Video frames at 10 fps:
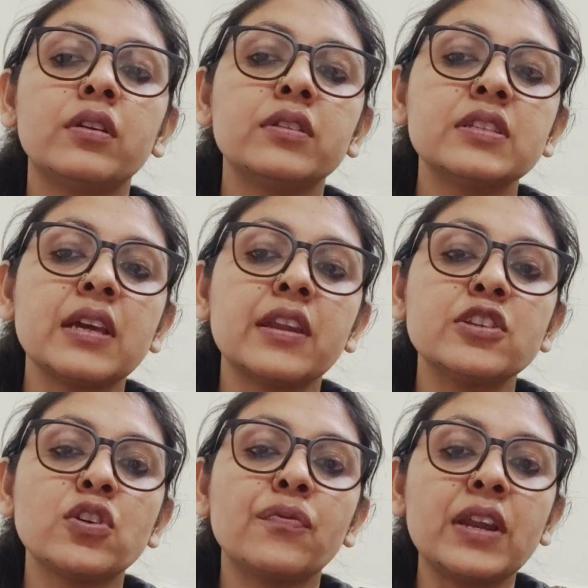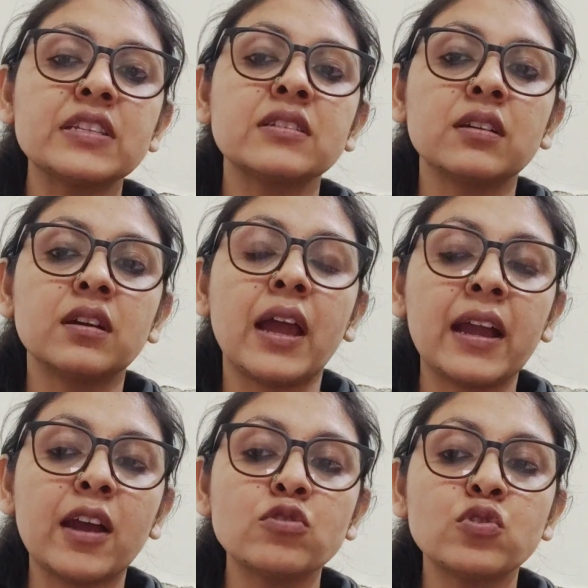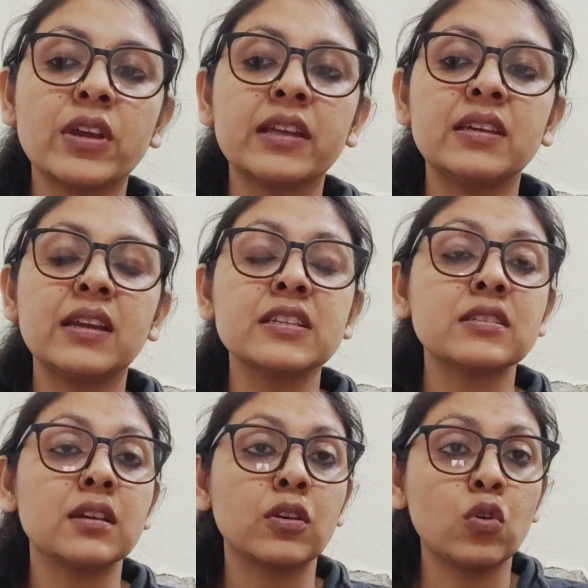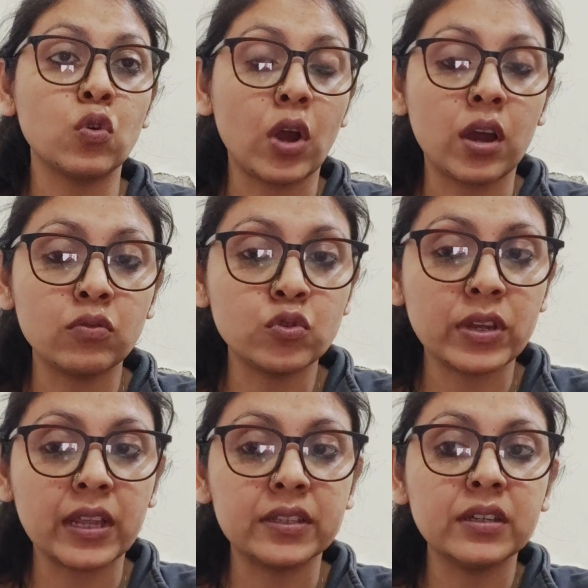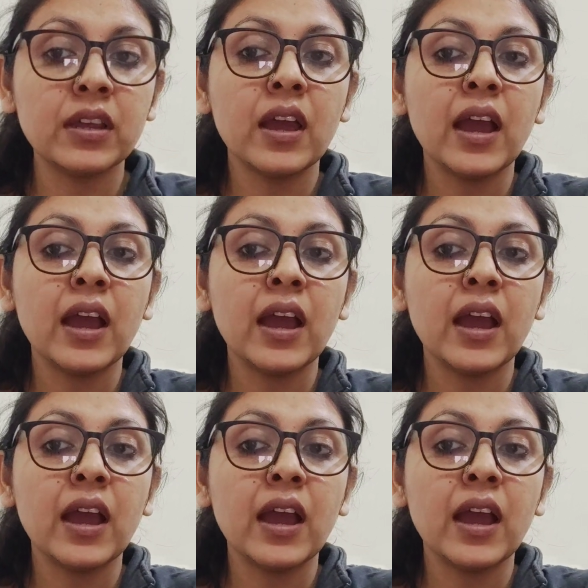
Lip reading: this energy of let's hang out together, let's go out together.